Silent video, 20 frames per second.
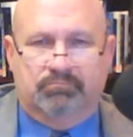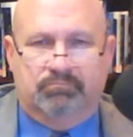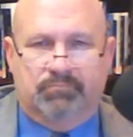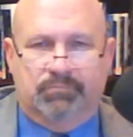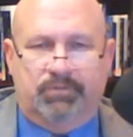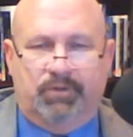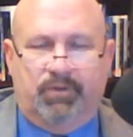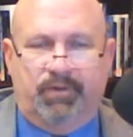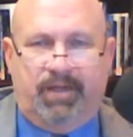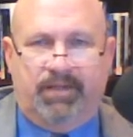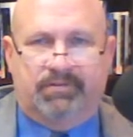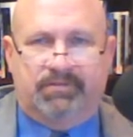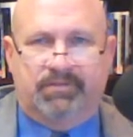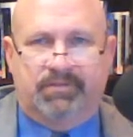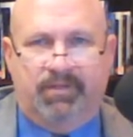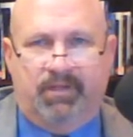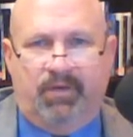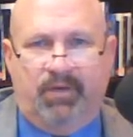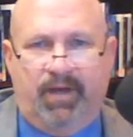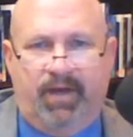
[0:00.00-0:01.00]
So that's
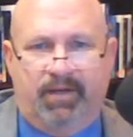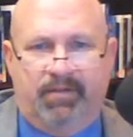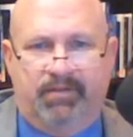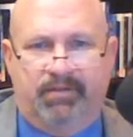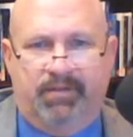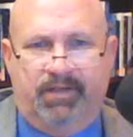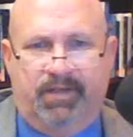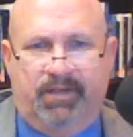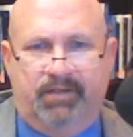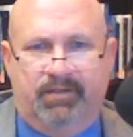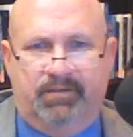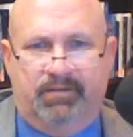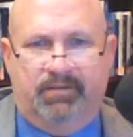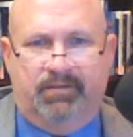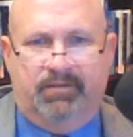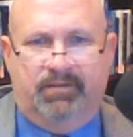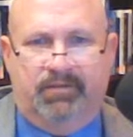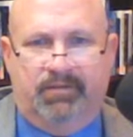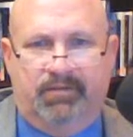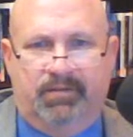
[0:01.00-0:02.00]
how to date
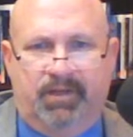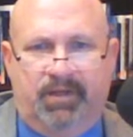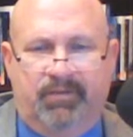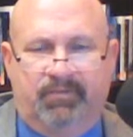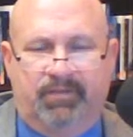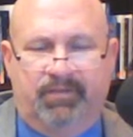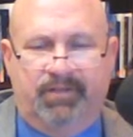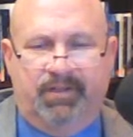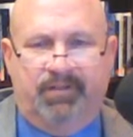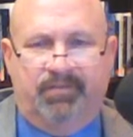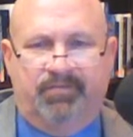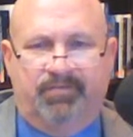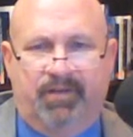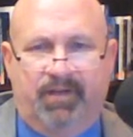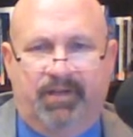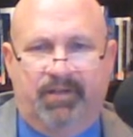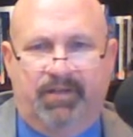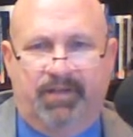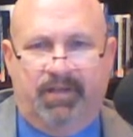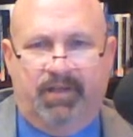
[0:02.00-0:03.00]
they have
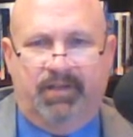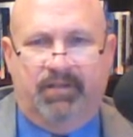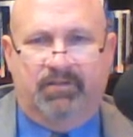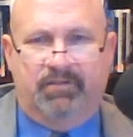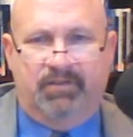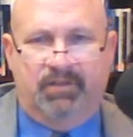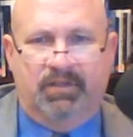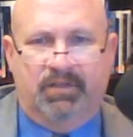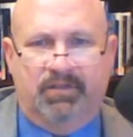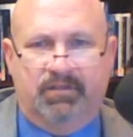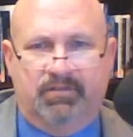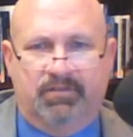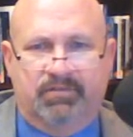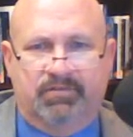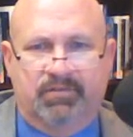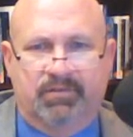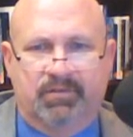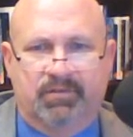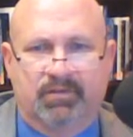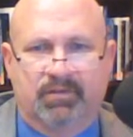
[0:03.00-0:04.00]
identified the 8 genes
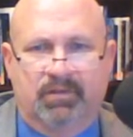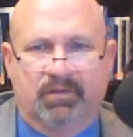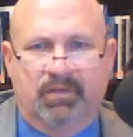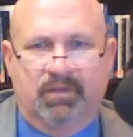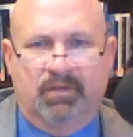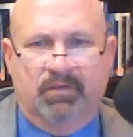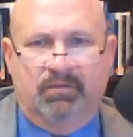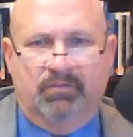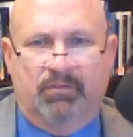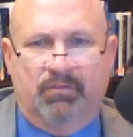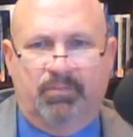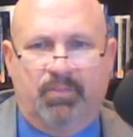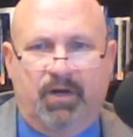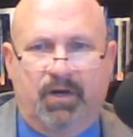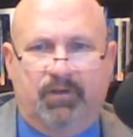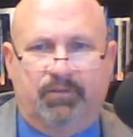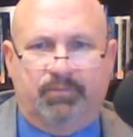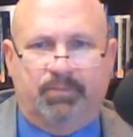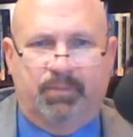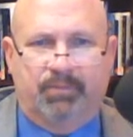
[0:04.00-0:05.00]
for
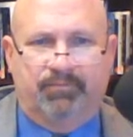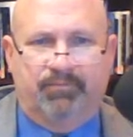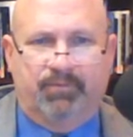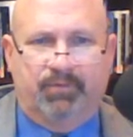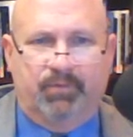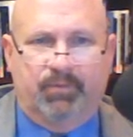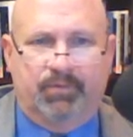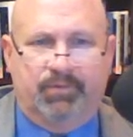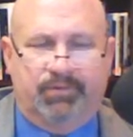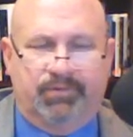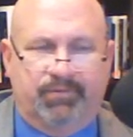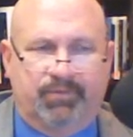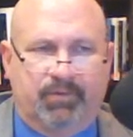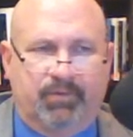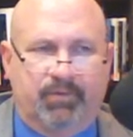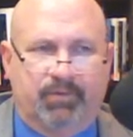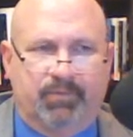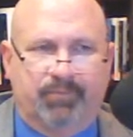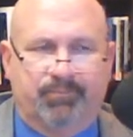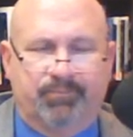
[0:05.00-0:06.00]
possible influence
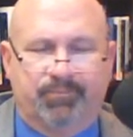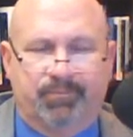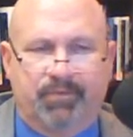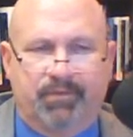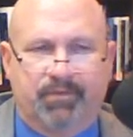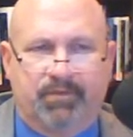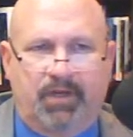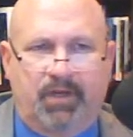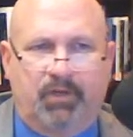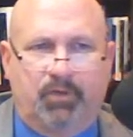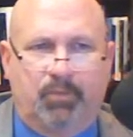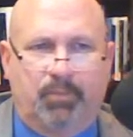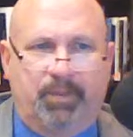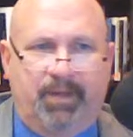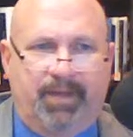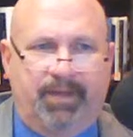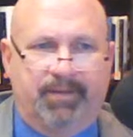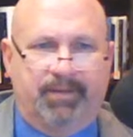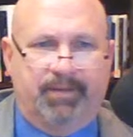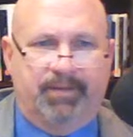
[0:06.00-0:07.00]
for
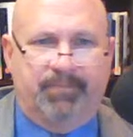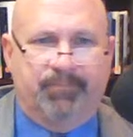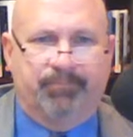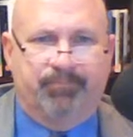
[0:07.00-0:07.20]
psychopathy.